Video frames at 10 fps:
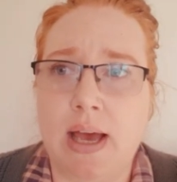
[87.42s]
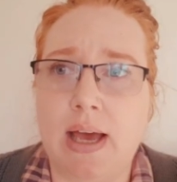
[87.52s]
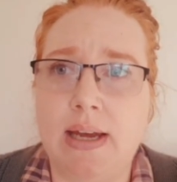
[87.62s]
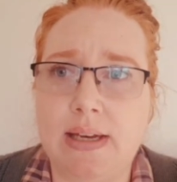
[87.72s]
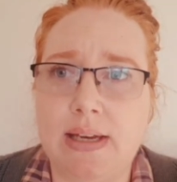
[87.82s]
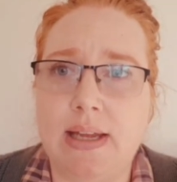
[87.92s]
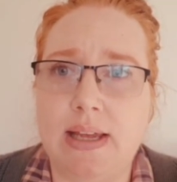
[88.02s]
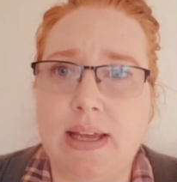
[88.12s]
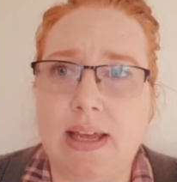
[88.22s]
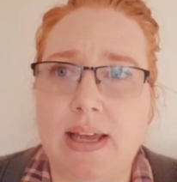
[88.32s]
and
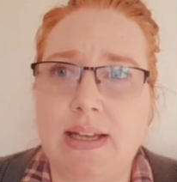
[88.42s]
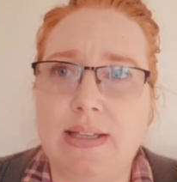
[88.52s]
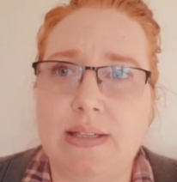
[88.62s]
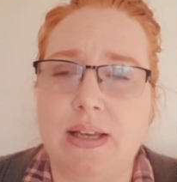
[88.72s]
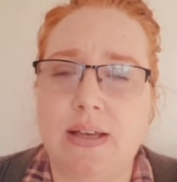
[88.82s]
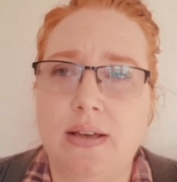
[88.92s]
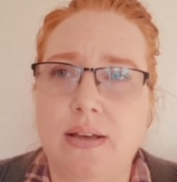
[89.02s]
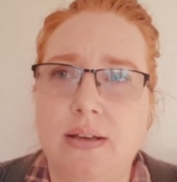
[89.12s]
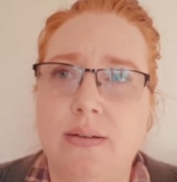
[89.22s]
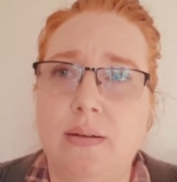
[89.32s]
its
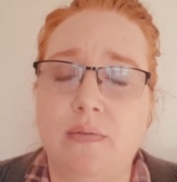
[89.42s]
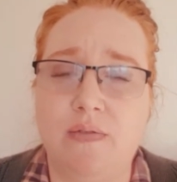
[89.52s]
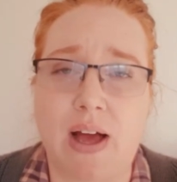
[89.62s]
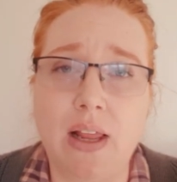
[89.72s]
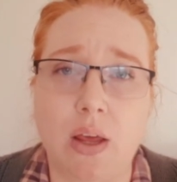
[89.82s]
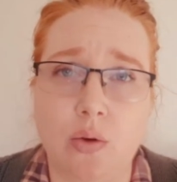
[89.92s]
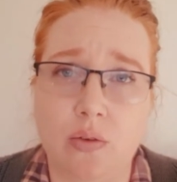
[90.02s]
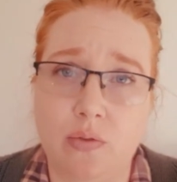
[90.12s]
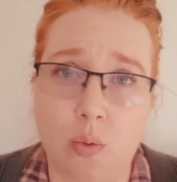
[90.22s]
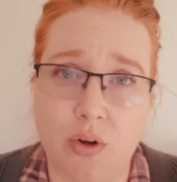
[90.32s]

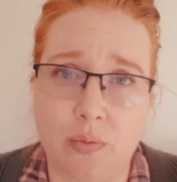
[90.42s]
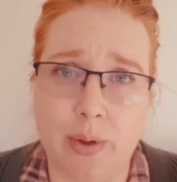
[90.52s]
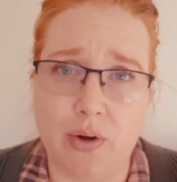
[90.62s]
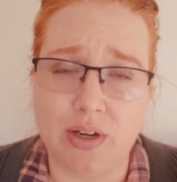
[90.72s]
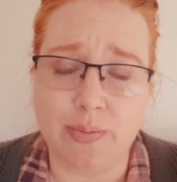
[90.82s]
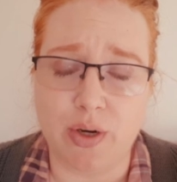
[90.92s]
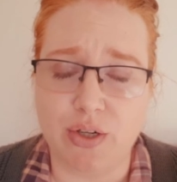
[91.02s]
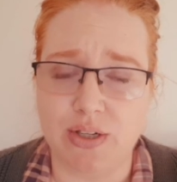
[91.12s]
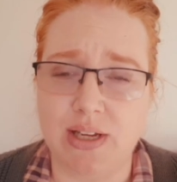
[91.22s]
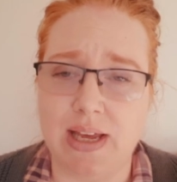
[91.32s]
value, for want of a better
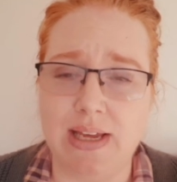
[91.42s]
expression.